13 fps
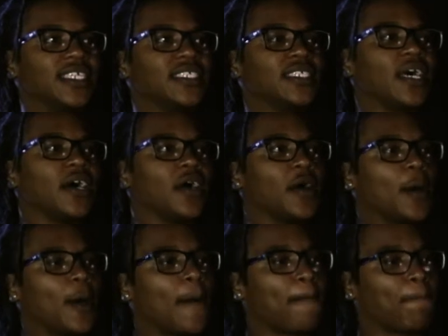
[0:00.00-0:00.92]
It's
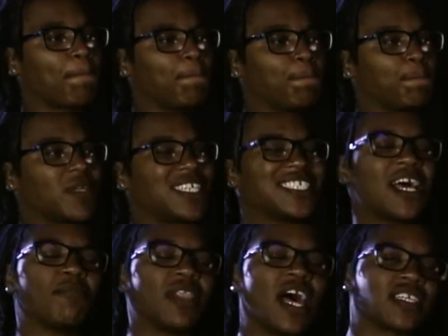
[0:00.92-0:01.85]
because
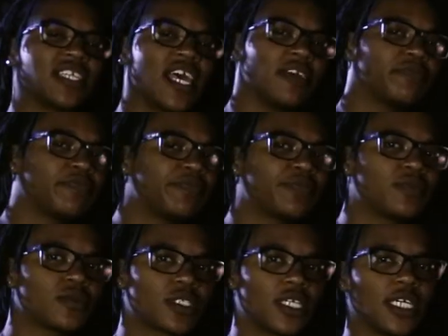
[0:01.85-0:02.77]
I blocked that.
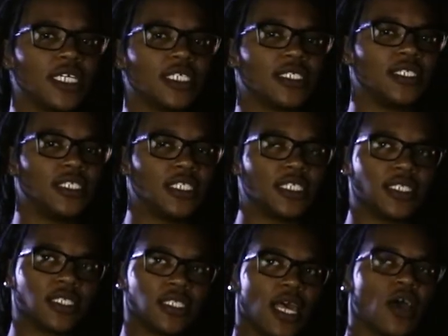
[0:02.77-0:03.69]
Because
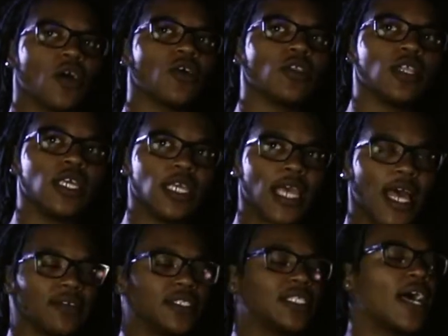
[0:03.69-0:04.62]
just not only
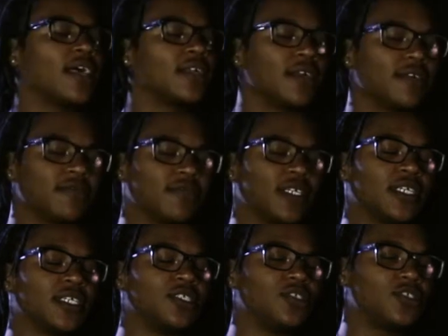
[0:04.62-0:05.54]
outside of
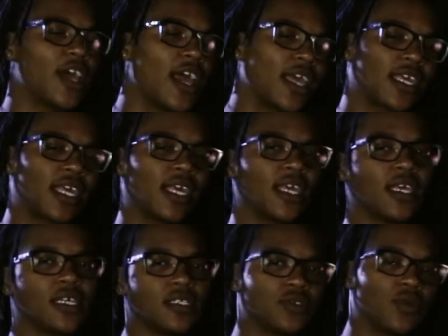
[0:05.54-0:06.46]
the drag
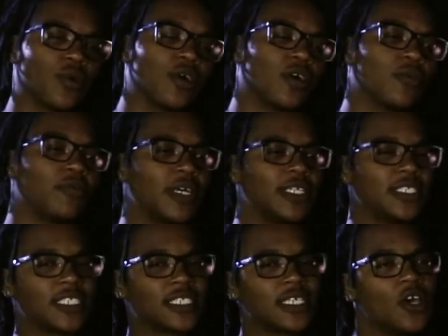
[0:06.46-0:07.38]
kings world, but
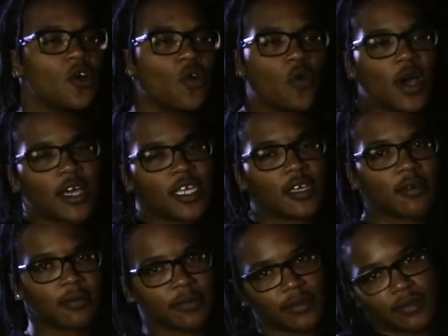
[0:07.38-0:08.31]
just who I
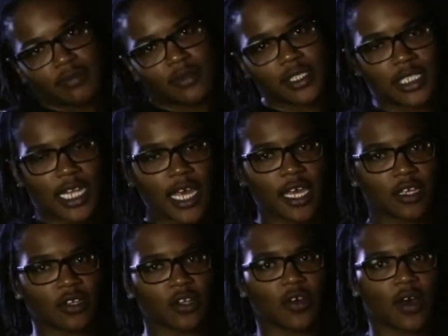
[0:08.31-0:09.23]
am today.
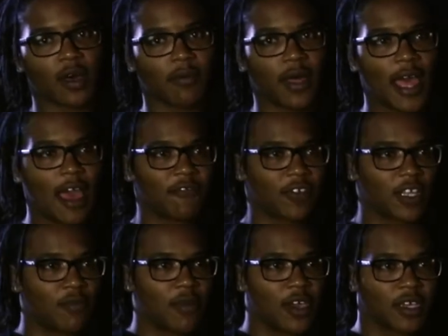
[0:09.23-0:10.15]
You know, I'm an
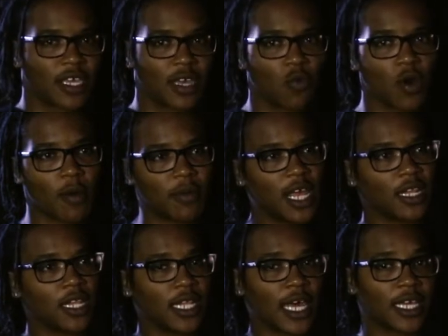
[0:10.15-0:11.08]
African American woman
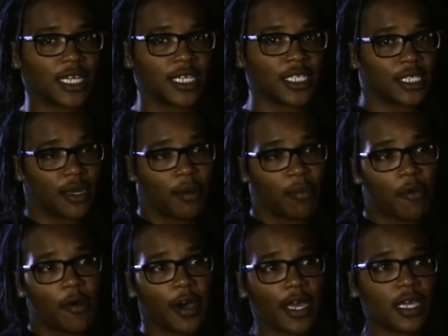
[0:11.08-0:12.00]
that look like a
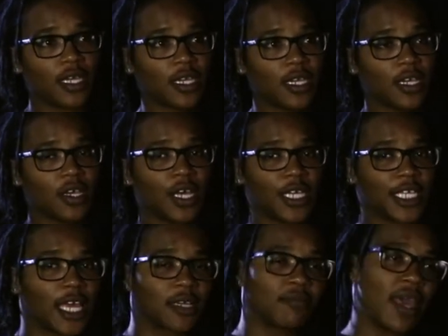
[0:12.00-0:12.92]
boy, a
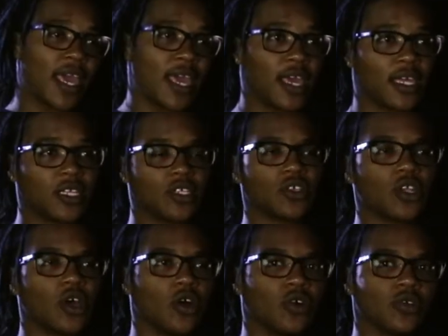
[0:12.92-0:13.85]
young man. You
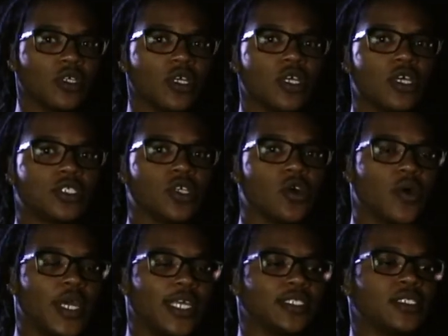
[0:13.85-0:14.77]
know,
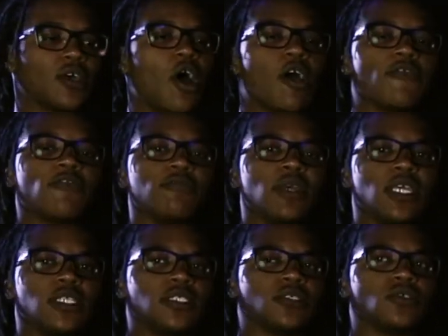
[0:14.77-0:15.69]
so it's hard for
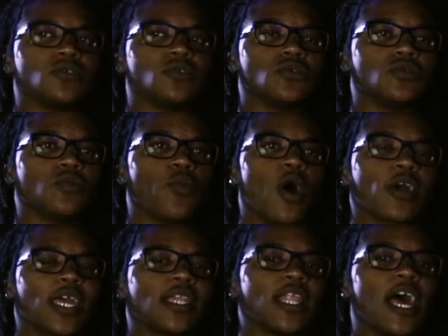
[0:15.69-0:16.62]
me to
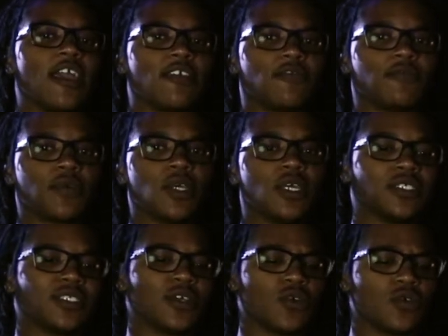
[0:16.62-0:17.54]
walk in life.
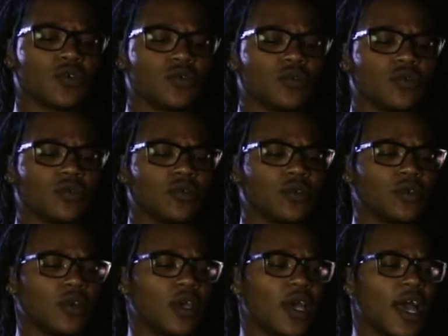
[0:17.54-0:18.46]
So
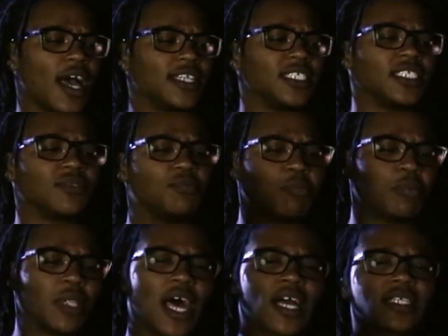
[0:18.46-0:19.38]
I just
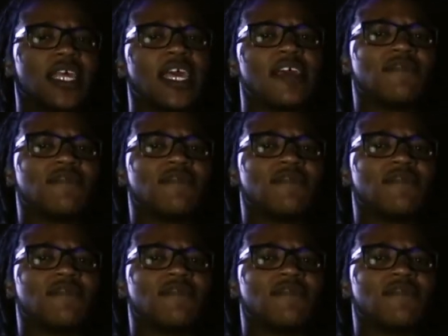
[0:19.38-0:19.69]
block that.